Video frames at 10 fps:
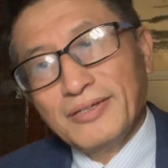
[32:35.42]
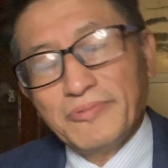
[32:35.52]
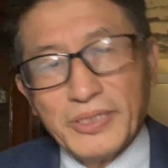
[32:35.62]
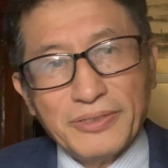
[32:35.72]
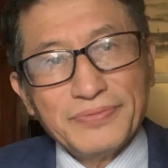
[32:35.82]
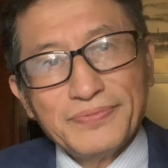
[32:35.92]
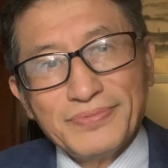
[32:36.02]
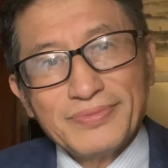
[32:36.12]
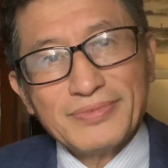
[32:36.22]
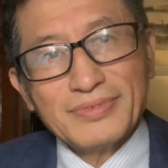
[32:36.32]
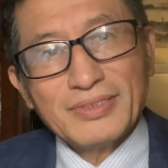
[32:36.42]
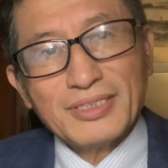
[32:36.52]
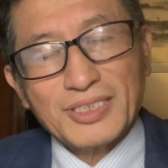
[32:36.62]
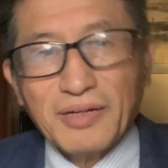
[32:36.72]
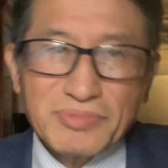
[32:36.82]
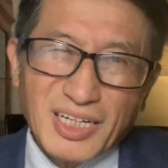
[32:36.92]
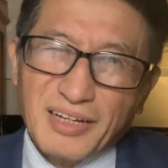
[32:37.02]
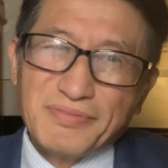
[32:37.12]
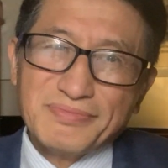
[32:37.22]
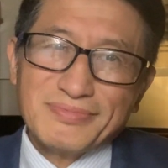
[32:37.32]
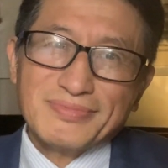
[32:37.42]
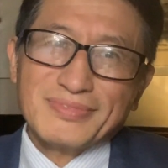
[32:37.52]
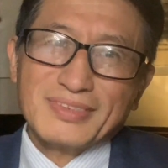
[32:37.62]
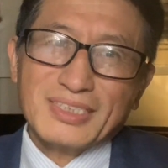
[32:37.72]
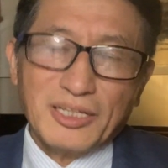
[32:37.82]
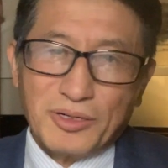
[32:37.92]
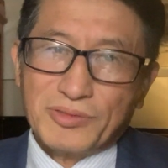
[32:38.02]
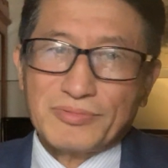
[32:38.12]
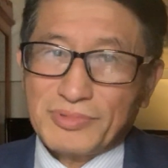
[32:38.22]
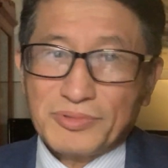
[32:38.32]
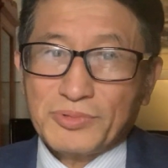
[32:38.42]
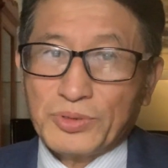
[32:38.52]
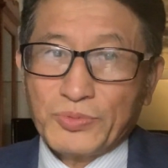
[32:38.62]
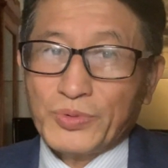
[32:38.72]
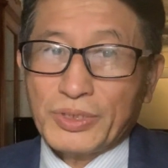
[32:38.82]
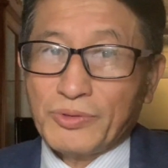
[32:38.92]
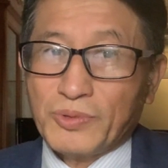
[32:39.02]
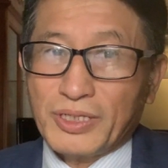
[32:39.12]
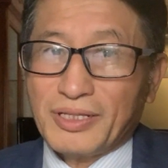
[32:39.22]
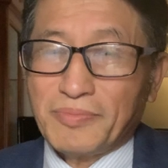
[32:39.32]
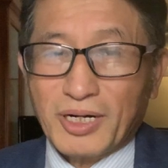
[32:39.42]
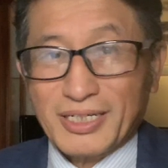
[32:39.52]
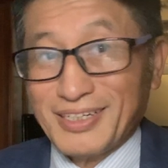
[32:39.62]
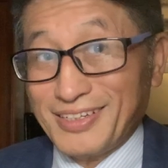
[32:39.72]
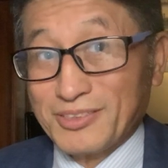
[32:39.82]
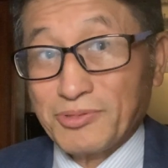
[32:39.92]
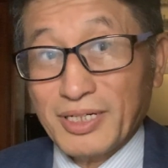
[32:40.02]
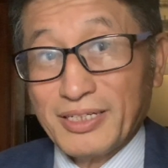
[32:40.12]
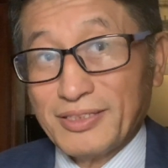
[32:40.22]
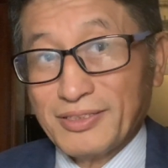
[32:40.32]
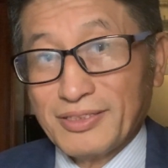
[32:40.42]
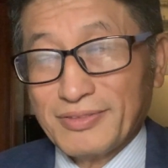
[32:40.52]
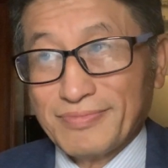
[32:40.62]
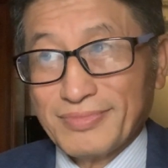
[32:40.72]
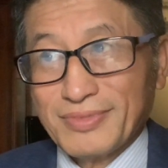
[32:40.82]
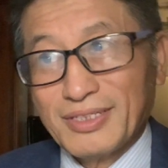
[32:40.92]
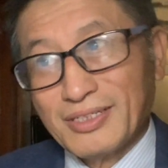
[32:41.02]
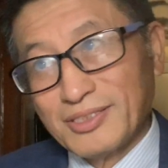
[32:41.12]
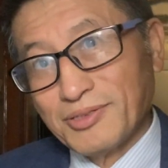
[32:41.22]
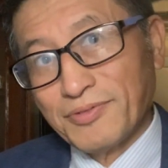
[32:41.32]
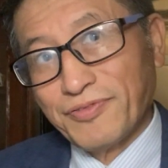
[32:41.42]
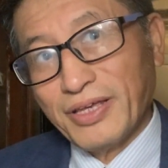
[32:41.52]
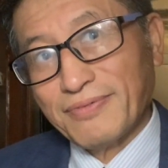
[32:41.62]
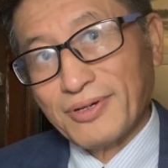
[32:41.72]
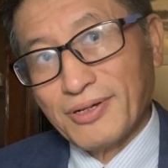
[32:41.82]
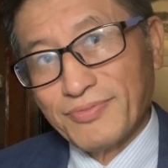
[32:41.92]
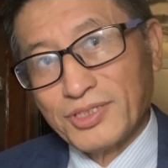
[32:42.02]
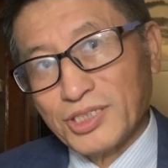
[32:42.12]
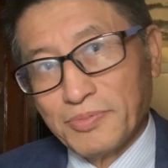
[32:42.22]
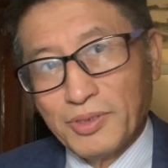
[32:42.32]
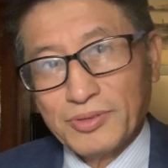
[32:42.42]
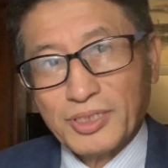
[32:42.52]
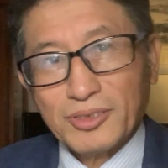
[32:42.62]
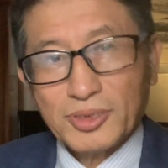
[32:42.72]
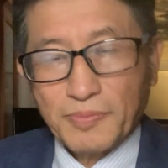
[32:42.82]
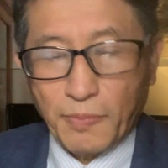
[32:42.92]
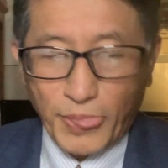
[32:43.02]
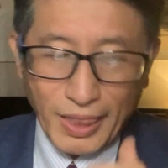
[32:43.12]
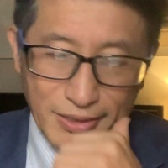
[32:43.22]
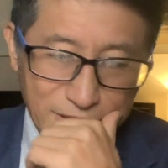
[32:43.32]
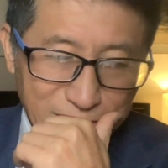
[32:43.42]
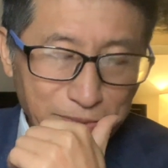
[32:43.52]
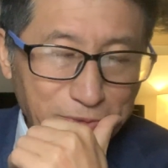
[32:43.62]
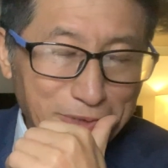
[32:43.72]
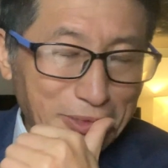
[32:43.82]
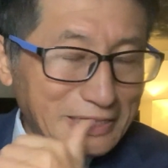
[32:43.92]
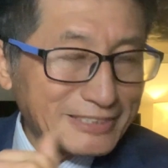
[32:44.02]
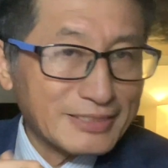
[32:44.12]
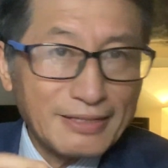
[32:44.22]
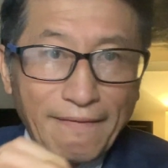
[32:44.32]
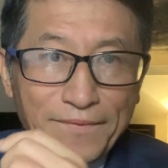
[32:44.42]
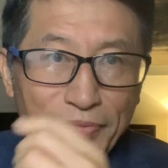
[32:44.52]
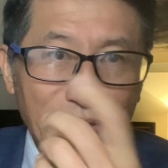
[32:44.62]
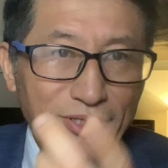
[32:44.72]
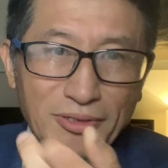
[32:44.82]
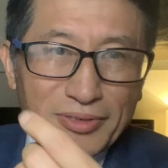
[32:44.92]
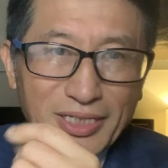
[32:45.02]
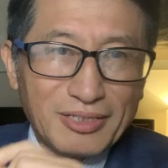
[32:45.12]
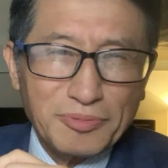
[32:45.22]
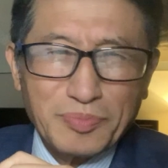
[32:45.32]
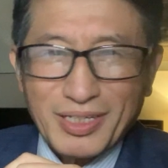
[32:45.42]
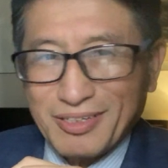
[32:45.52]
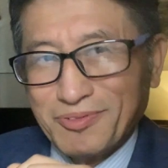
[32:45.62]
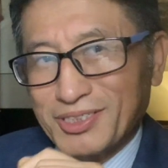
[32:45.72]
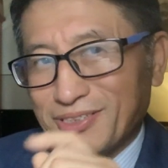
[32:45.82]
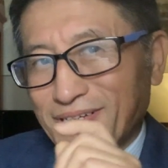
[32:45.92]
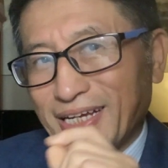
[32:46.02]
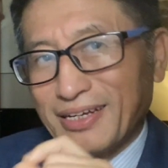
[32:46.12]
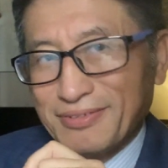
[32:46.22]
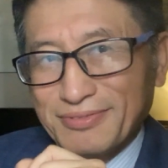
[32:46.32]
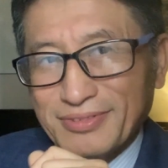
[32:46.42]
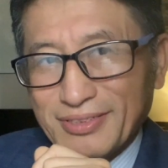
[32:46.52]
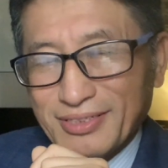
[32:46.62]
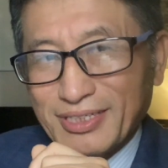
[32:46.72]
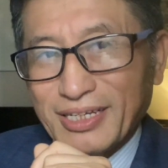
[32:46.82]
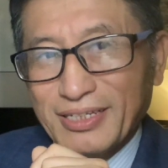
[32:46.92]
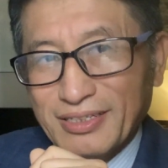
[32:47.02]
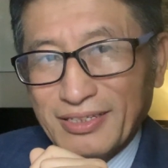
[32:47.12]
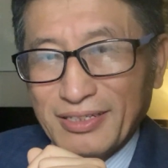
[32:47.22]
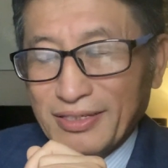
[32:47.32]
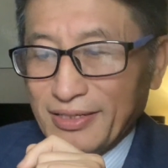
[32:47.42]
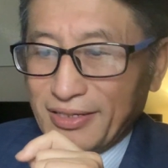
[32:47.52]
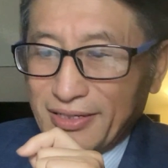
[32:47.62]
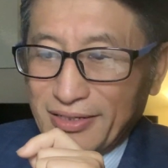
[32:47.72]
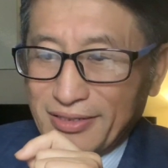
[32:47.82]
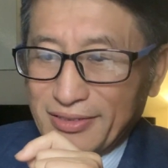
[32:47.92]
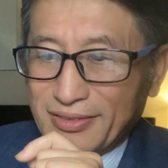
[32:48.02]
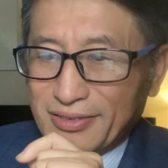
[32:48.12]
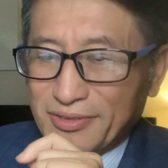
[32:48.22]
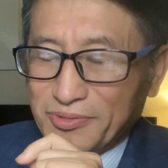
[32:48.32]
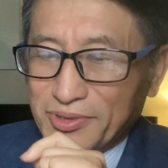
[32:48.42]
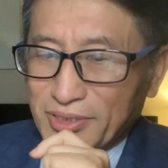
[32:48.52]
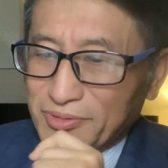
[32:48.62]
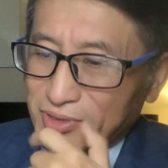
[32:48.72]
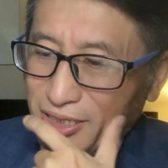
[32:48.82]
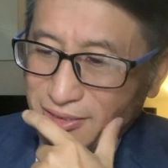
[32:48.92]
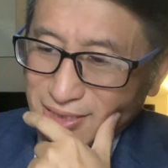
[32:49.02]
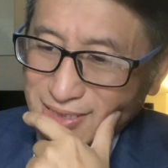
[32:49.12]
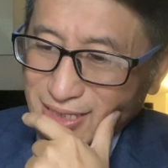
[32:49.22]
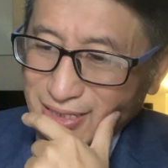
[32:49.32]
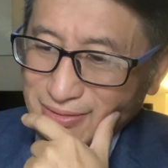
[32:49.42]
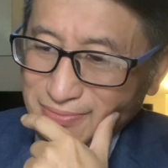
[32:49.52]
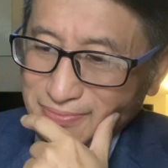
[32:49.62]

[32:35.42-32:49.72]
Well, sometime, when the market is really to the favor of the ship owners, the steamship lines, you don't get to pick what you have, okay? How they say it?